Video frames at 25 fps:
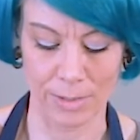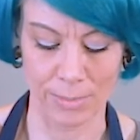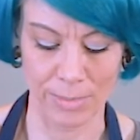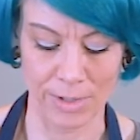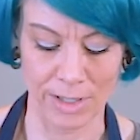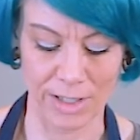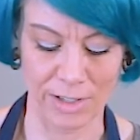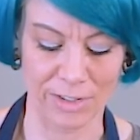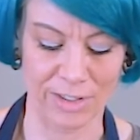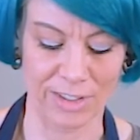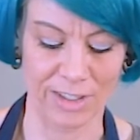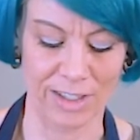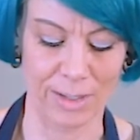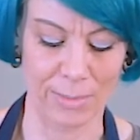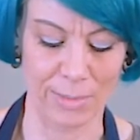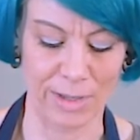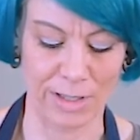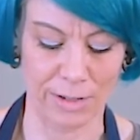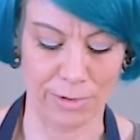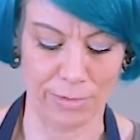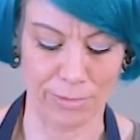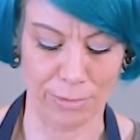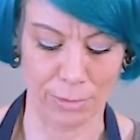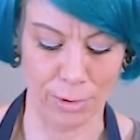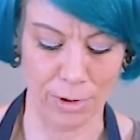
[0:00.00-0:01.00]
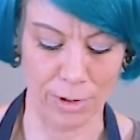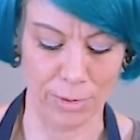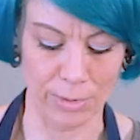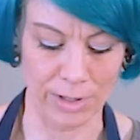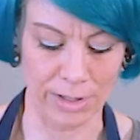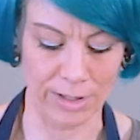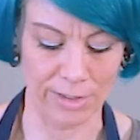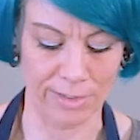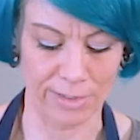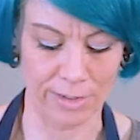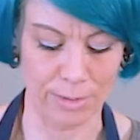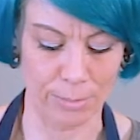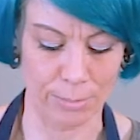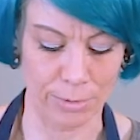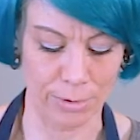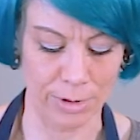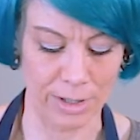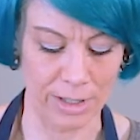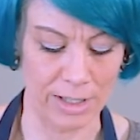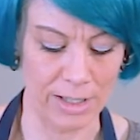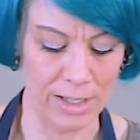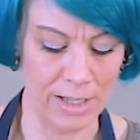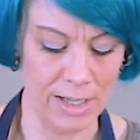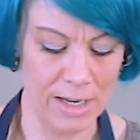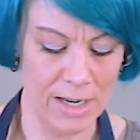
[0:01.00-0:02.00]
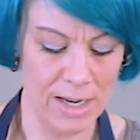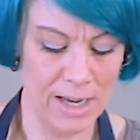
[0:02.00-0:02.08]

And actually it can make the floor really slippery